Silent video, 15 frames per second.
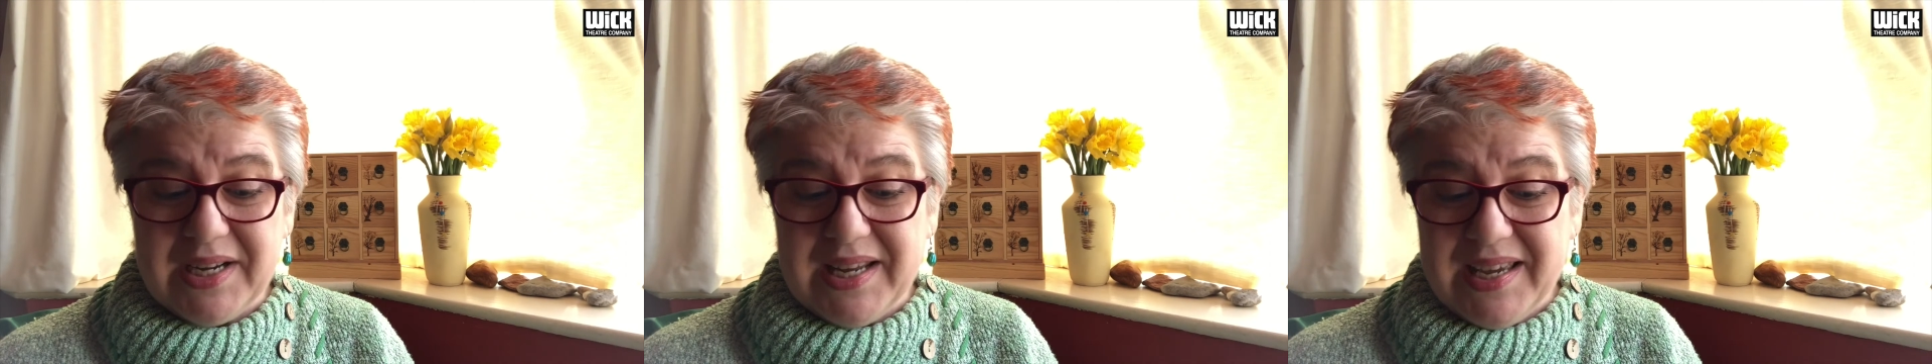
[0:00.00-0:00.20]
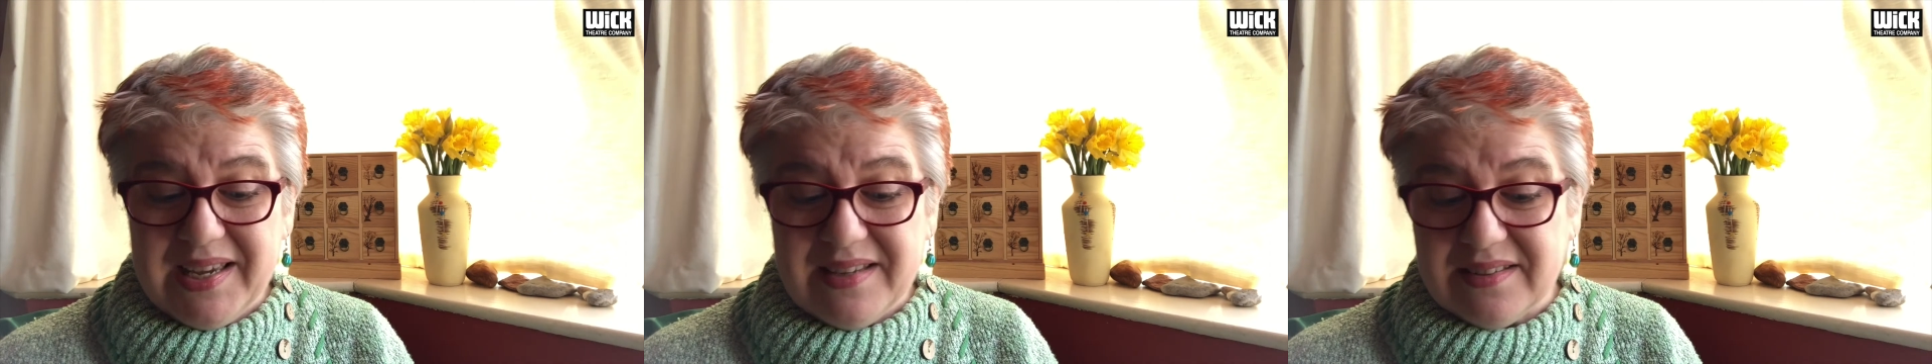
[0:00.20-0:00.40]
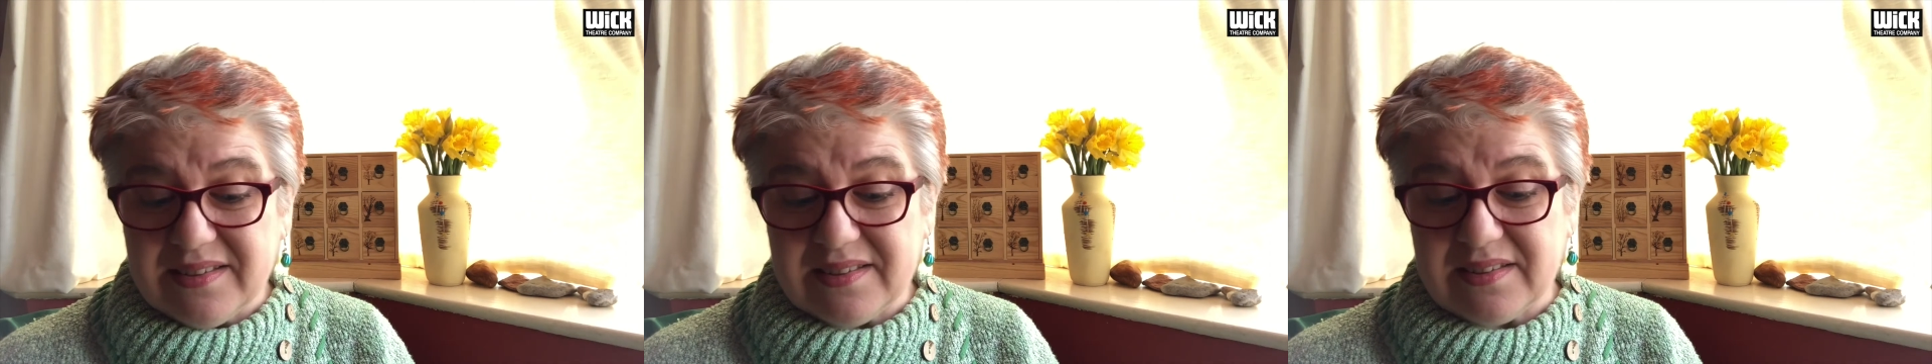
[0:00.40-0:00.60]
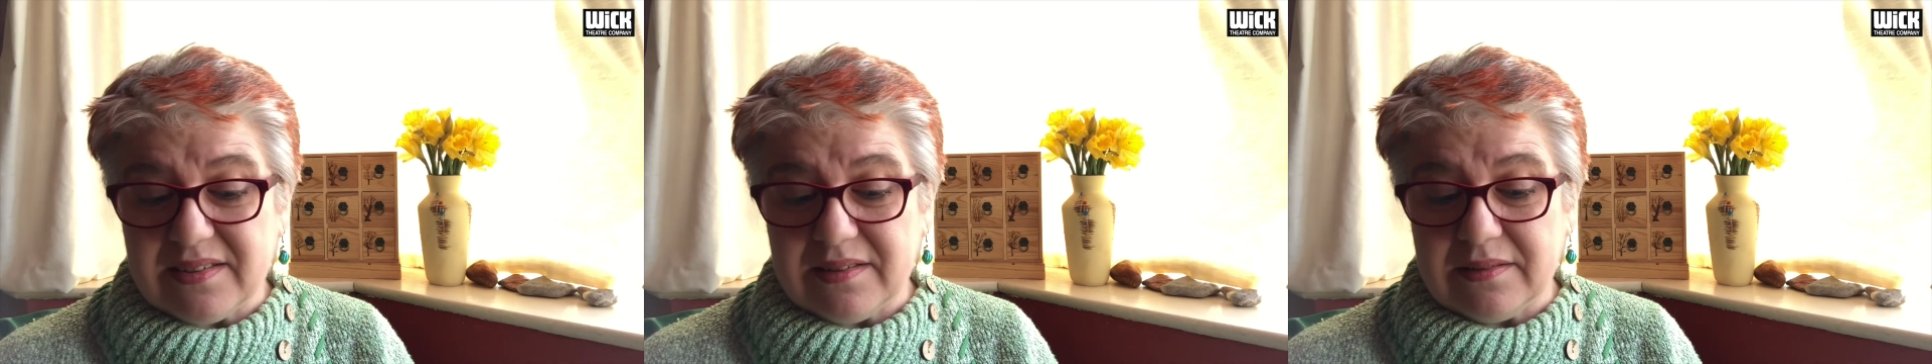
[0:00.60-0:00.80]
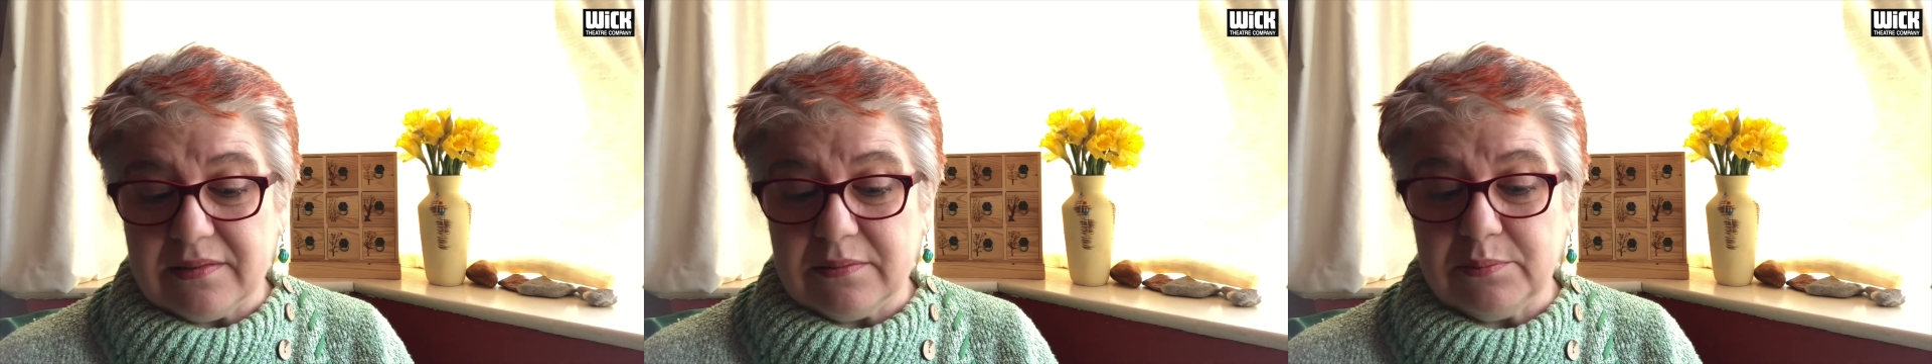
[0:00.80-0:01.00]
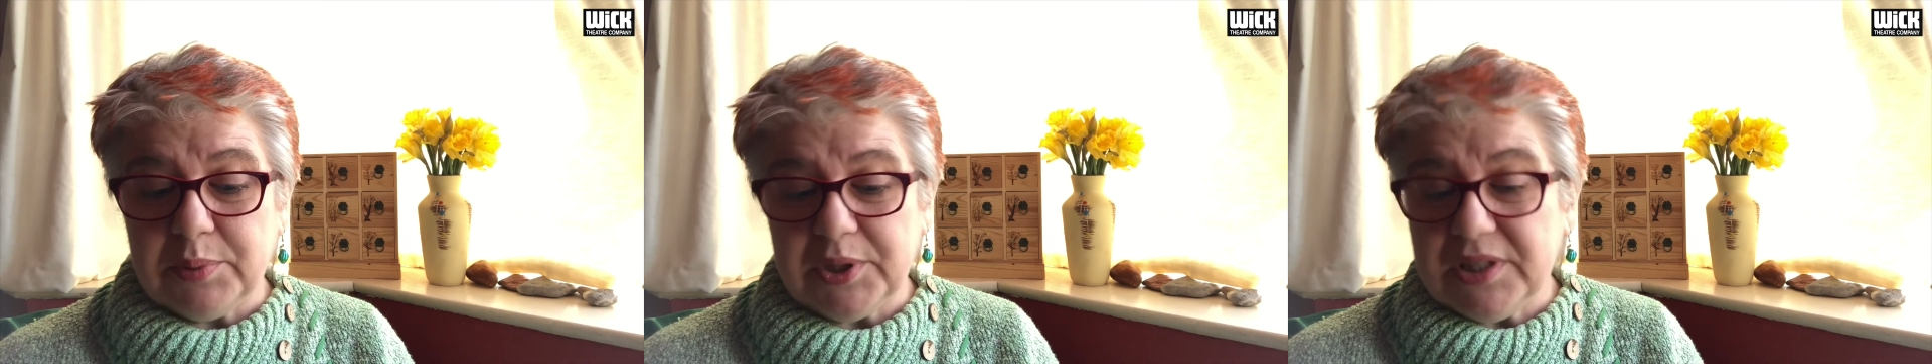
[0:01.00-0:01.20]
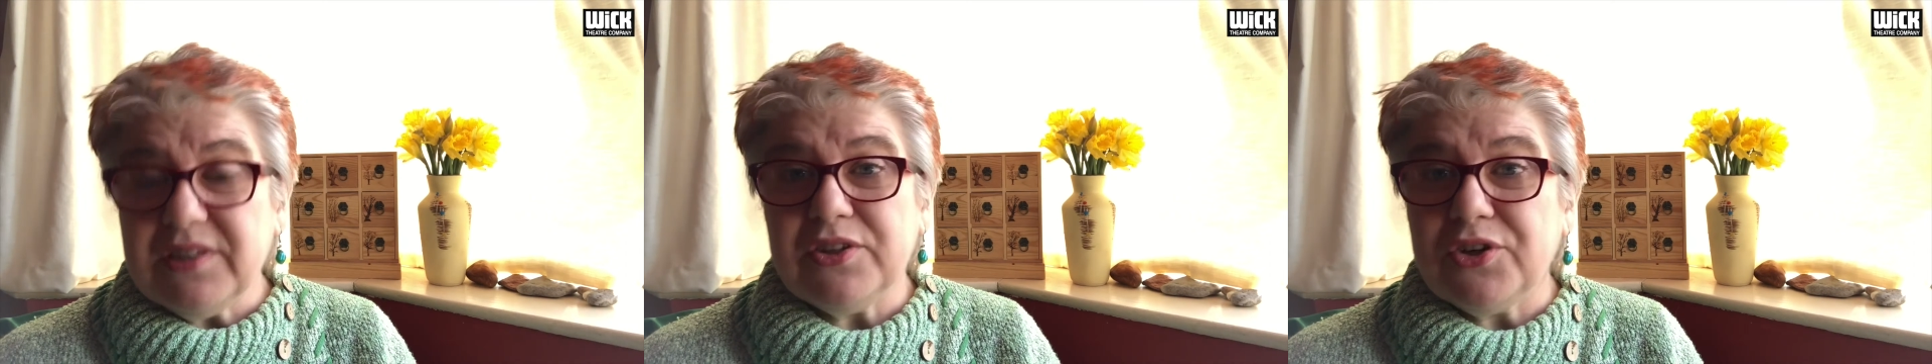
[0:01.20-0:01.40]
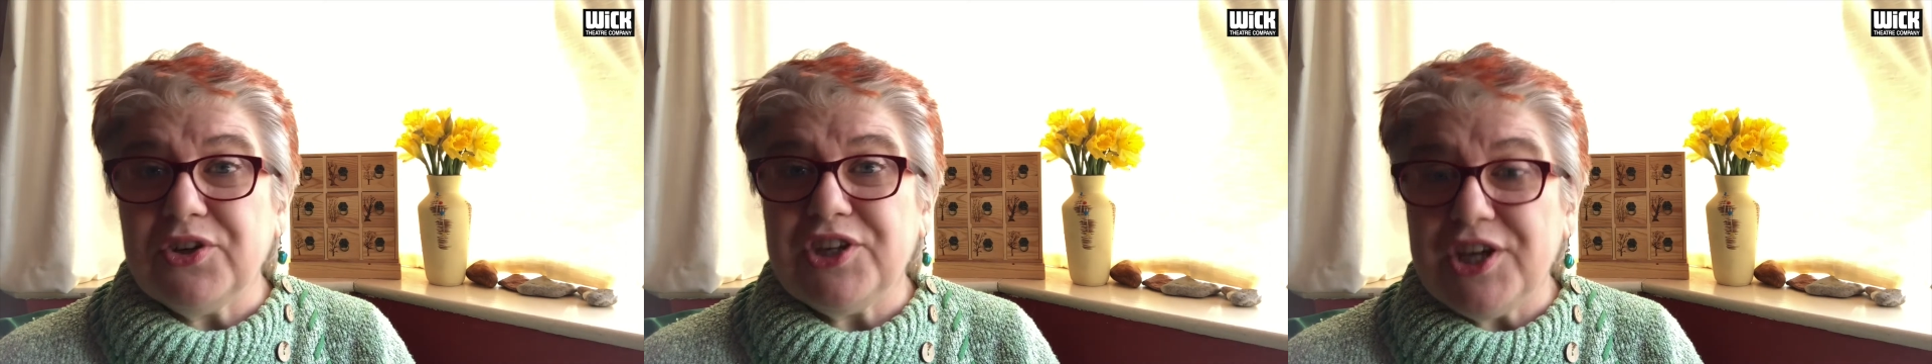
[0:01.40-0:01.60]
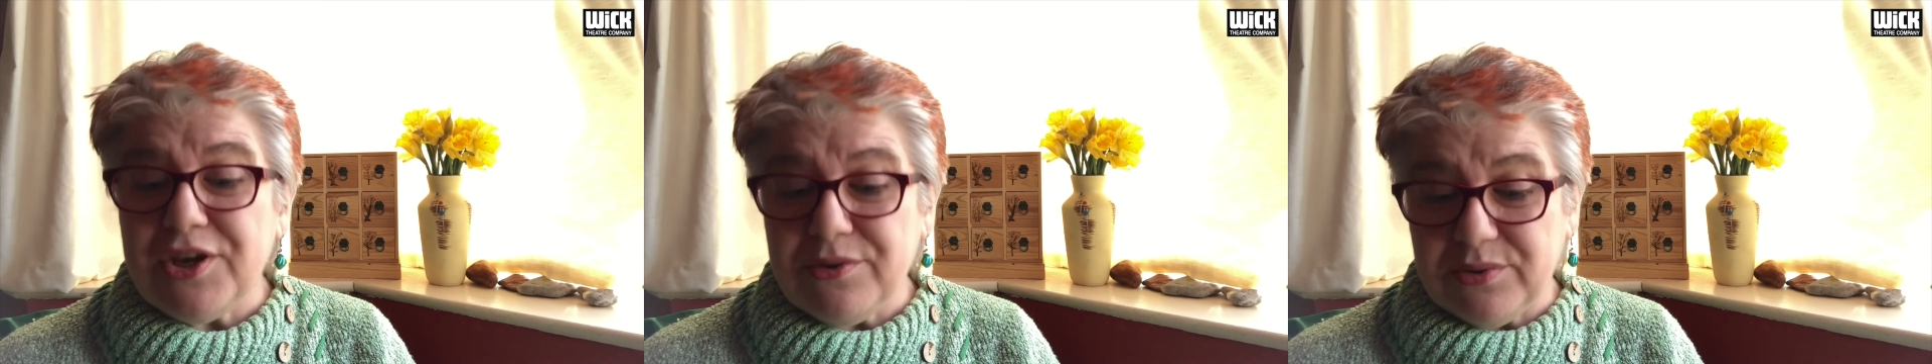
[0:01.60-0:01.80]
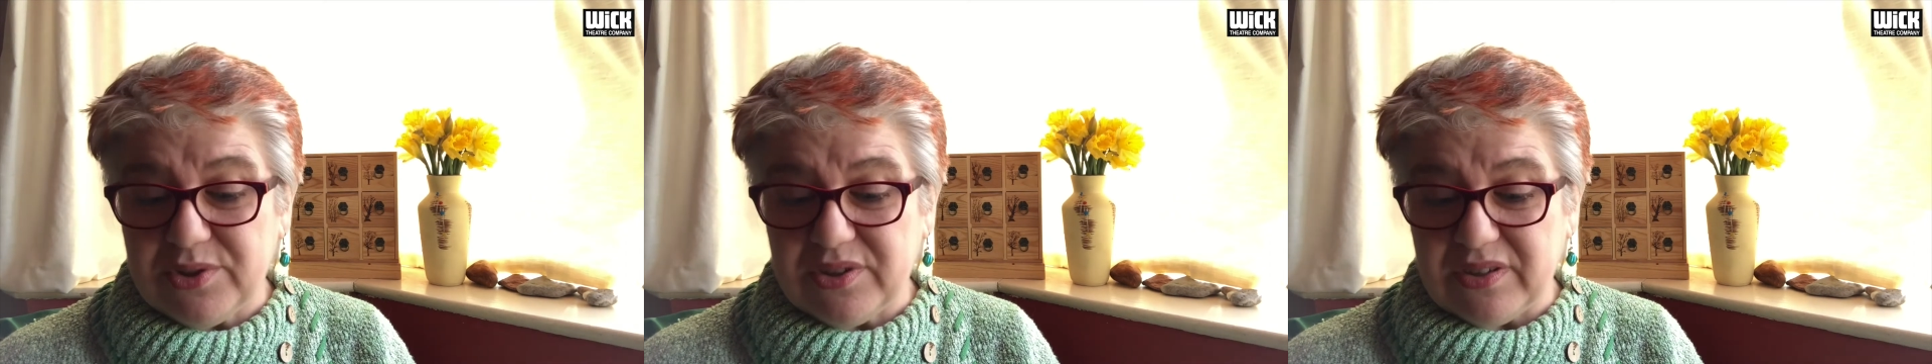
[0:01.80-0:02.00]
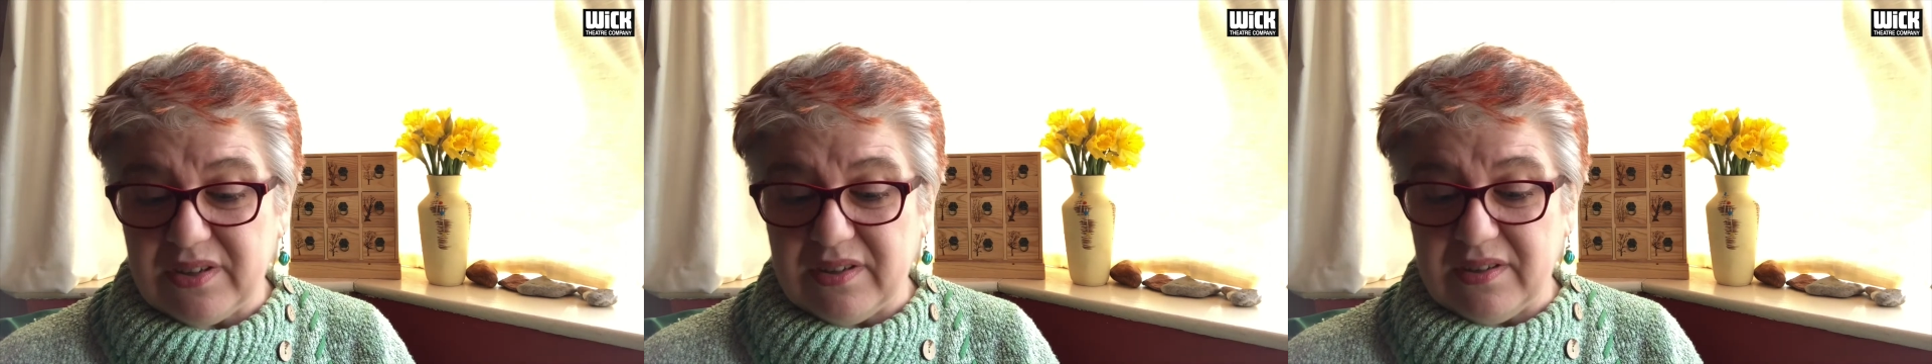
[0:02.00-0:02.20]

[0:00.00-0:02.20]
is. Put it to good use.